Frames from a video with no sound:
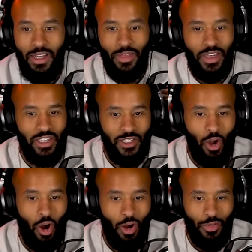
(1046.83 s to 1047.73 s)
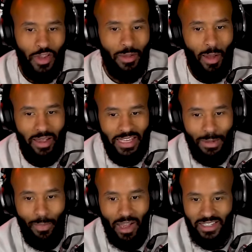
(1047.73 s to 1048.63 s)
this is the hard thing about
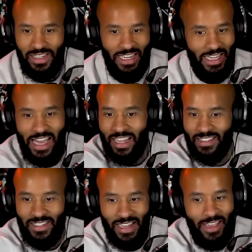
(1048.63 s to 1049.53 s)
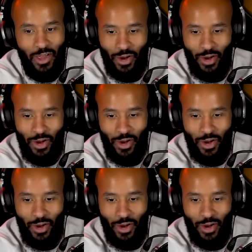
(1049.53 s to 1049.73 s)
kickboxing is that he has to stay there.